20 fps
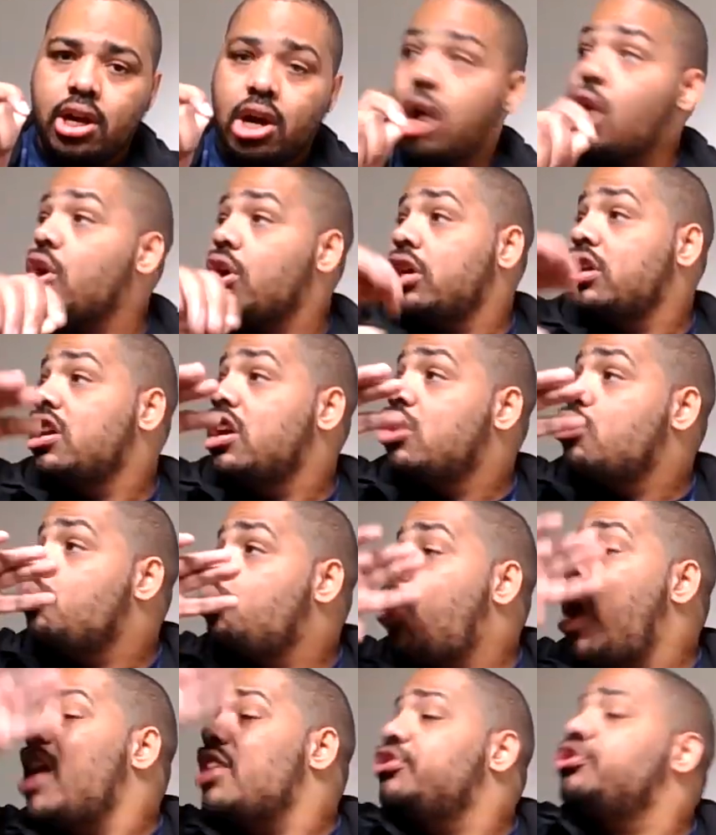Or
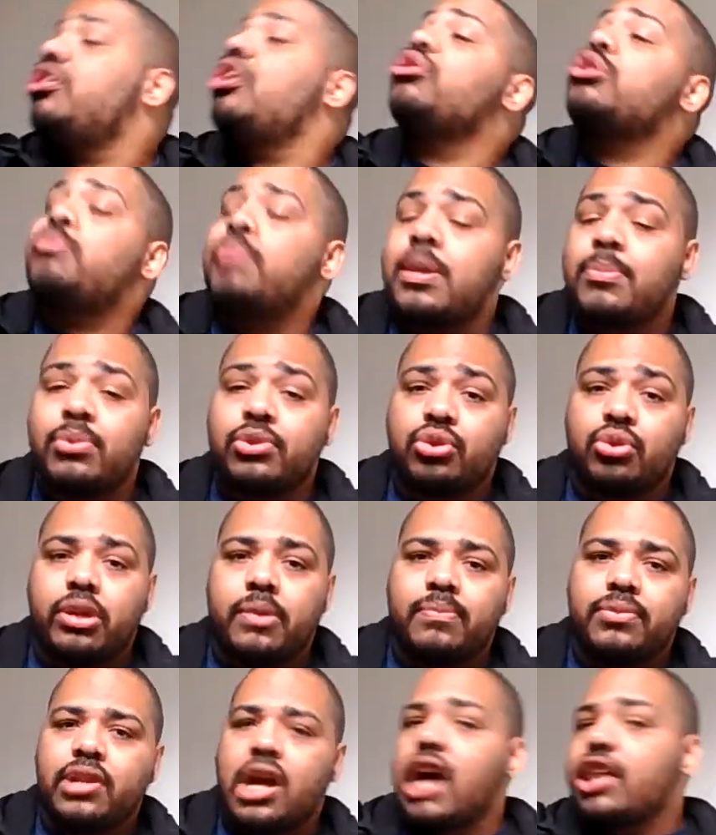watch the other people's
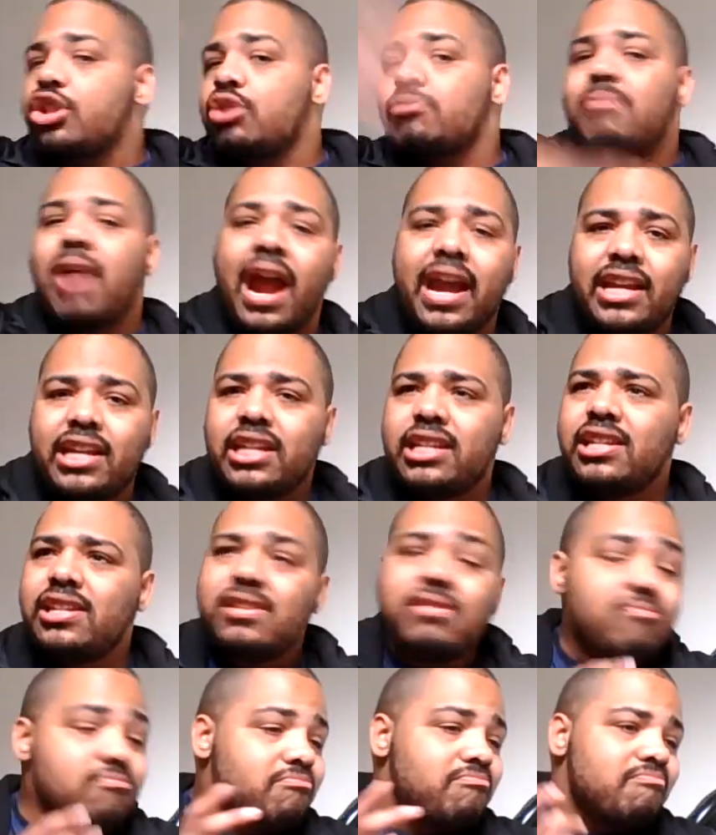streams, either
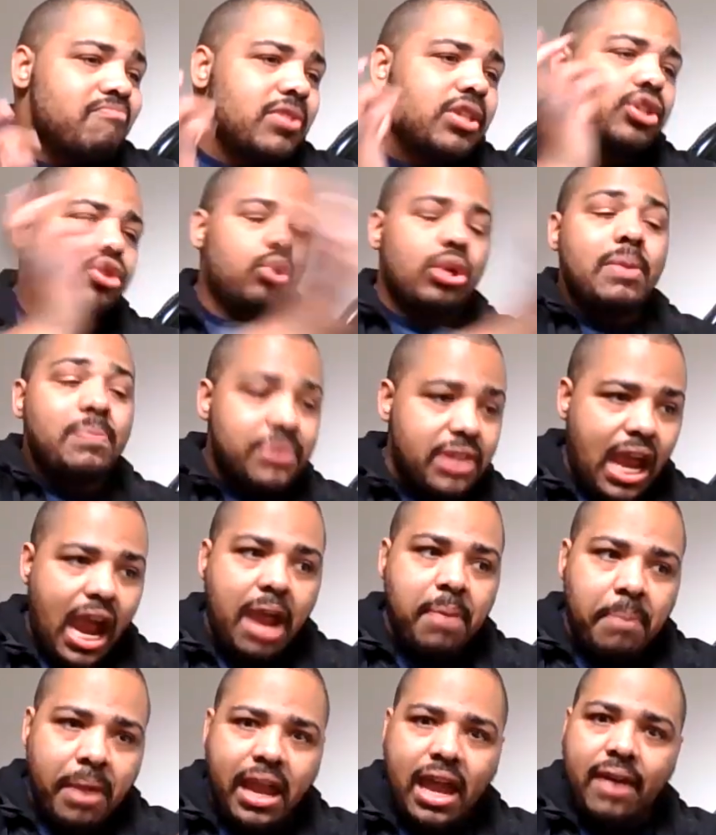my streams that
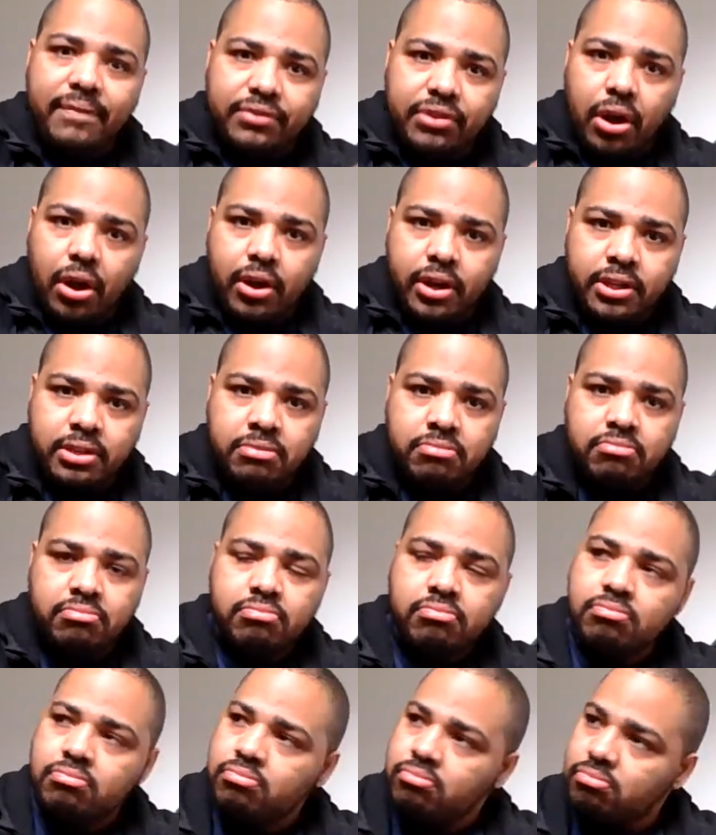I may have done
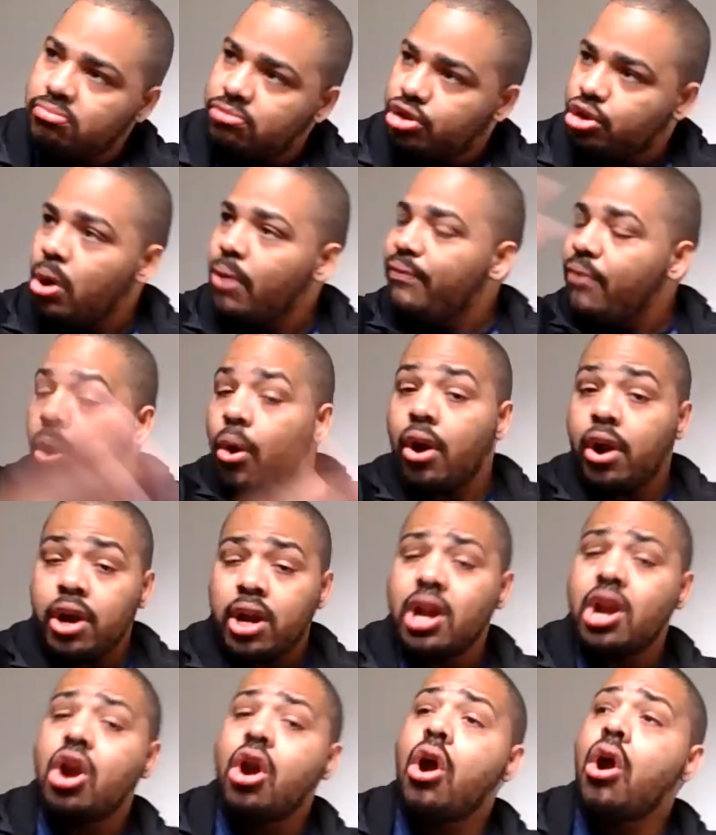so
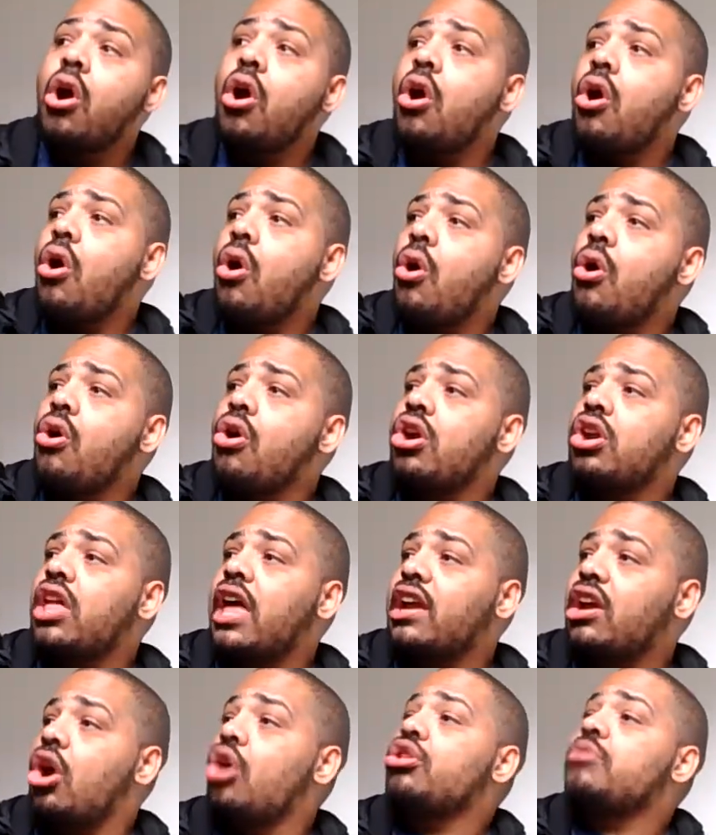far, or
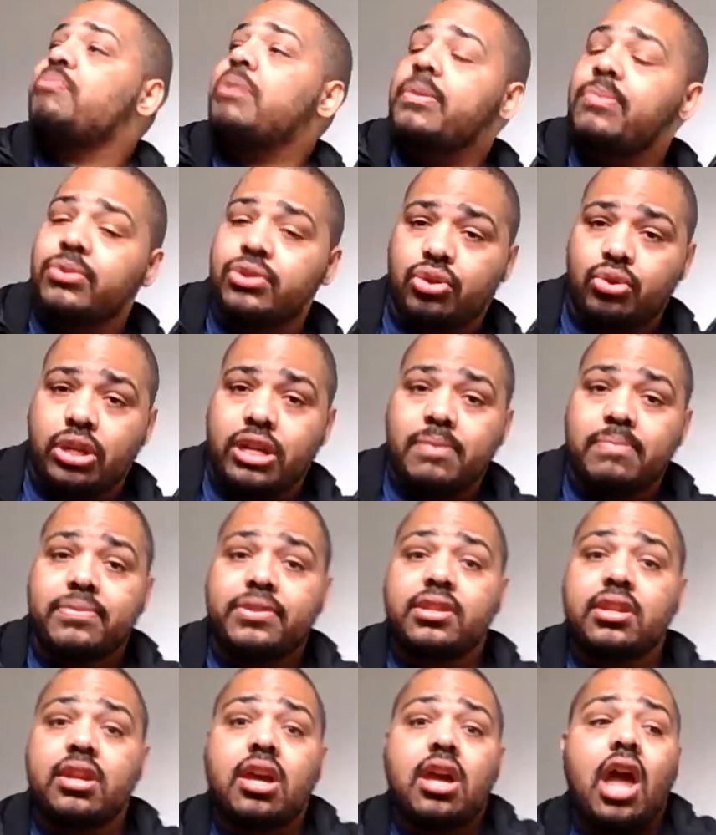other people's
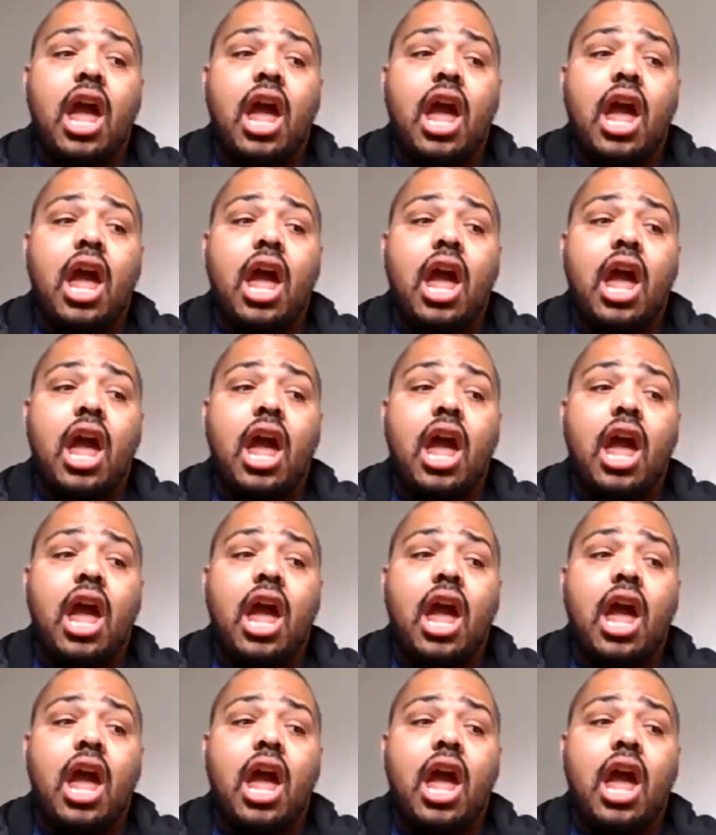streams.